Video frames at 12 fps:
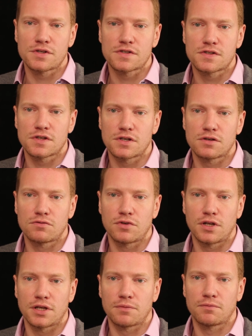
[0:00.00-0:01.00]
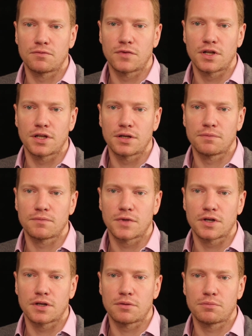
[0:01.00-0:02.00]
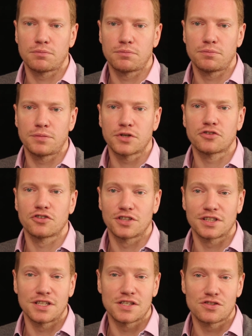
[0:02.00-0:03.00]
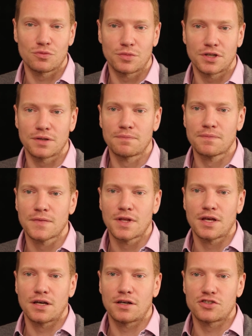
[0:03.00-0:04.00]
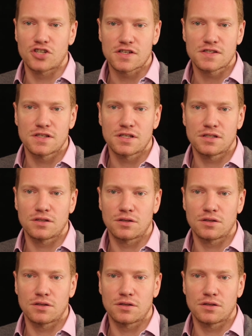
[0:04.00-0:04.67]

It's really really uh, picture that need to be adjusted.